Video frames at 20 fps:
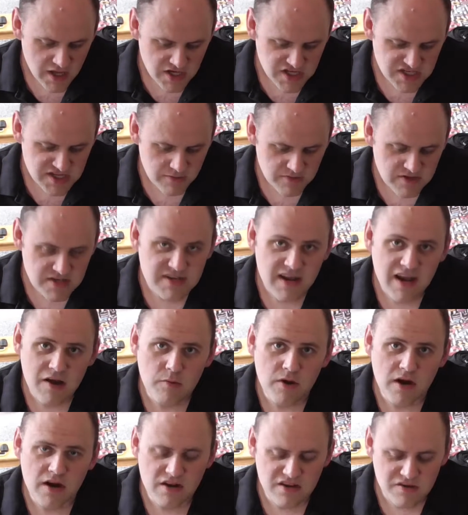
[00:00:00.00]
So today
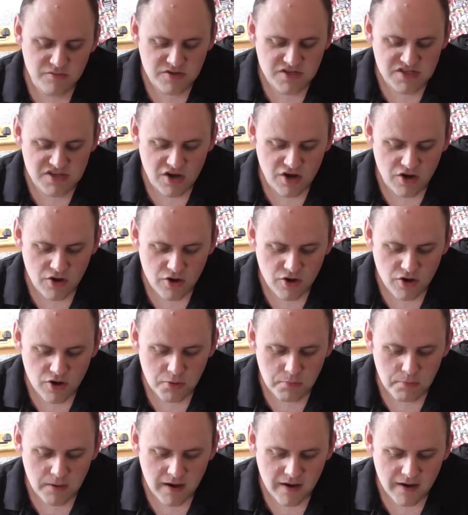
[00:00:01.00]
we're going to do a
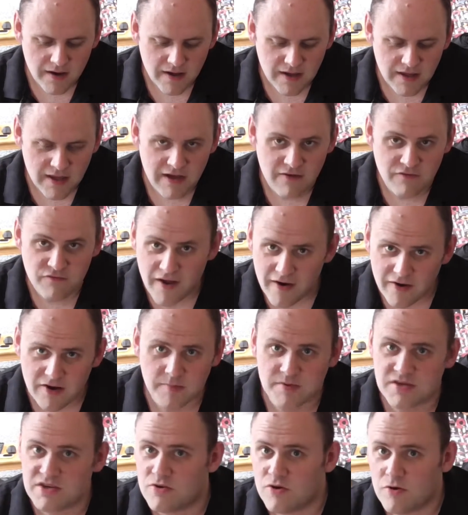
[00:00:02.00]
song by a very
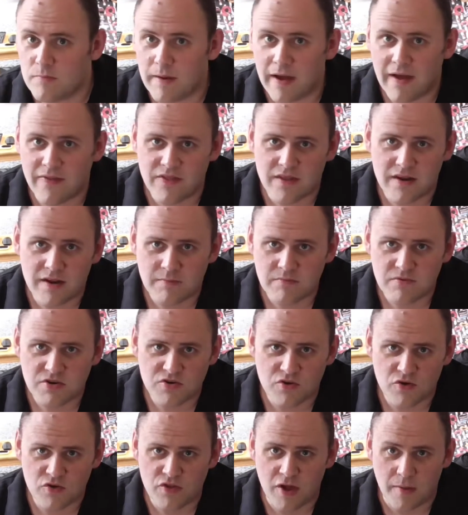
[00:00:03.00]
obscure band that I'm
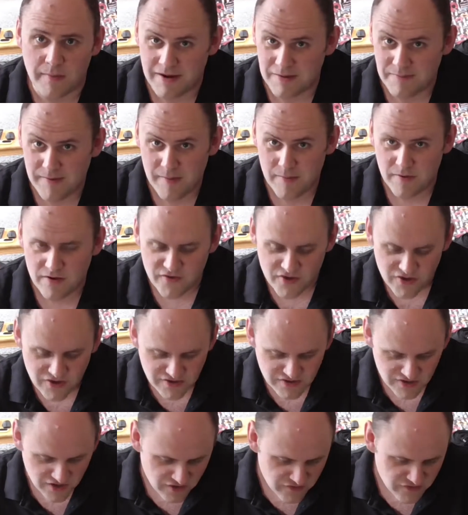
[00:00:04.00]
sure not many people have
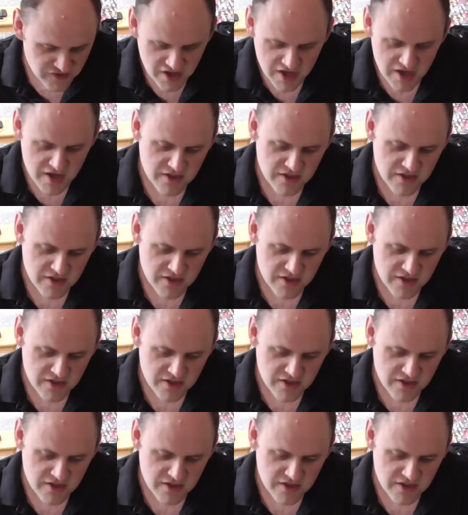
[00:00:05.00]
heard of.